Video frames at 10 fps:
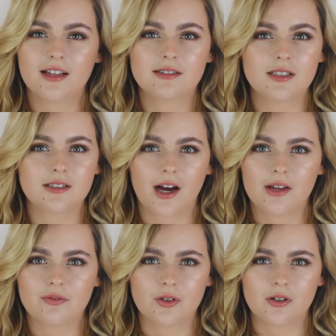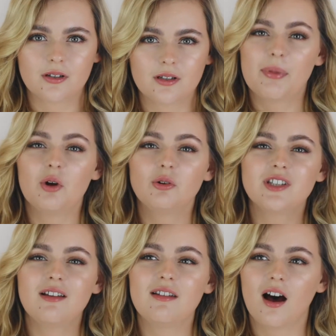to die for. But it
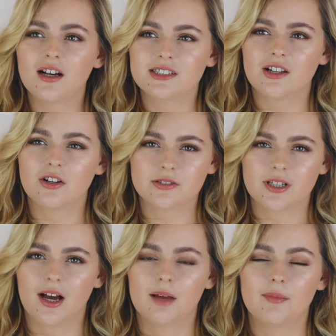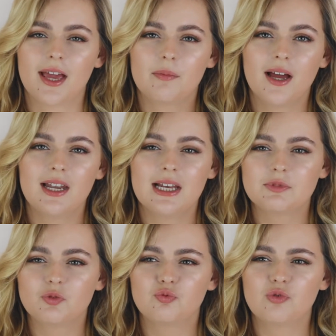also lasts a long time. Like, my
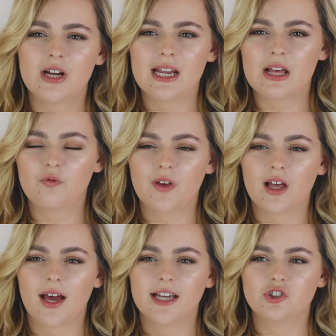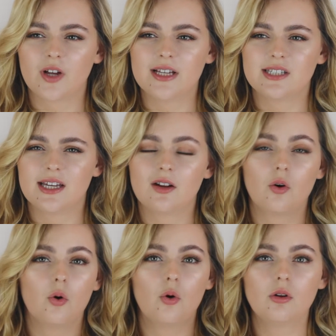lips really feel hydrated
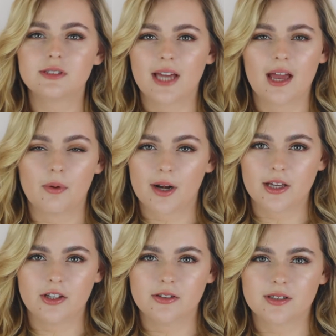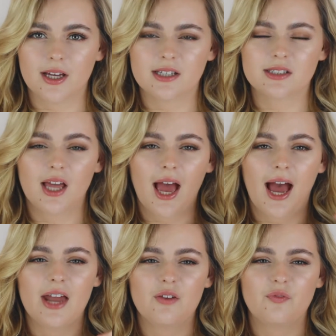all day when I use this,
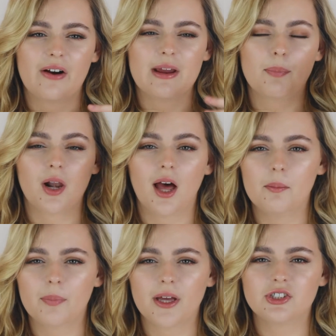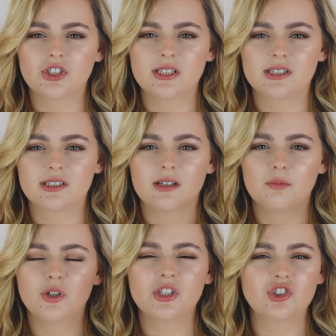and very plump and just
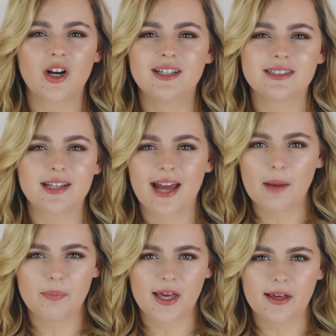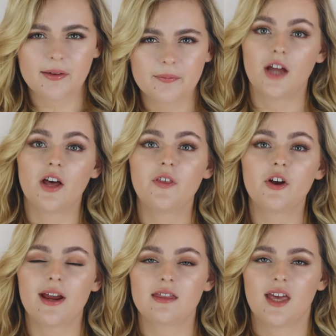moisturized and happy. Another
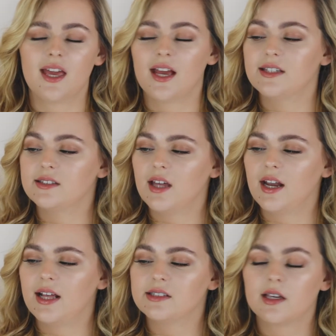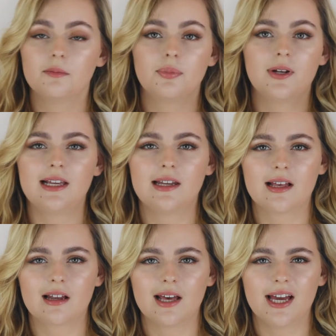great thing is that it's completely
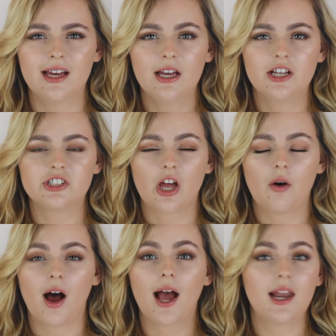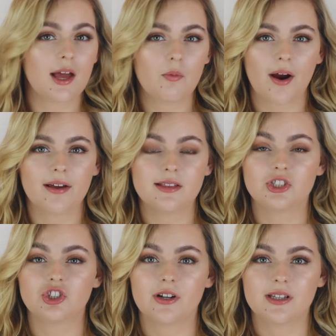clear, so I like wearing
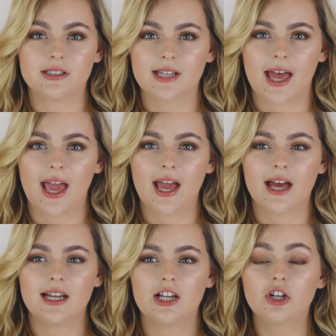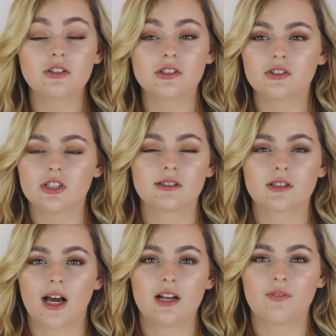this during the day and it looks just
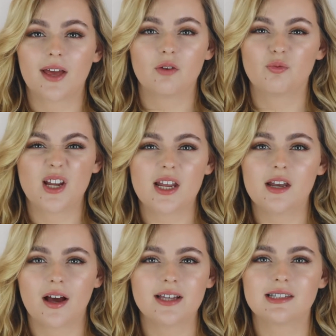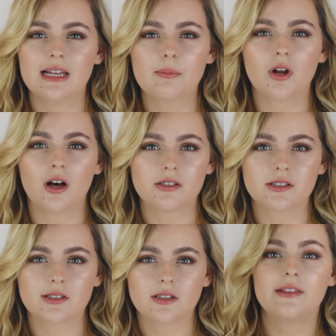kind of like a really nice lip
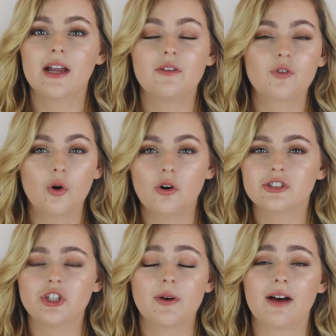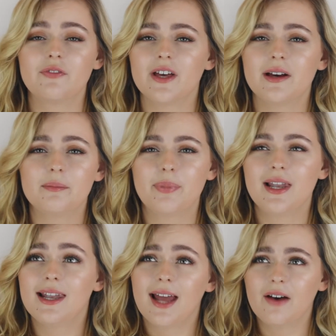gloss. Then of course you have the
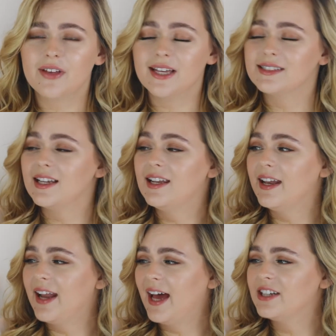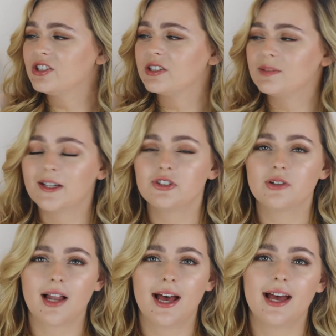beloved LANEIGE Special
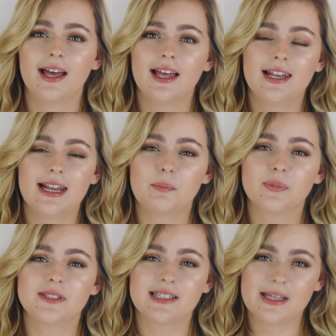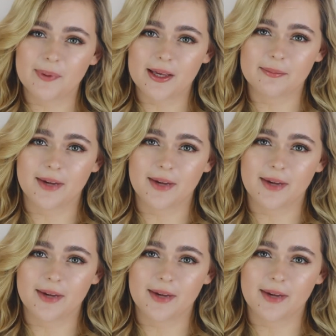Care Lip Sleeping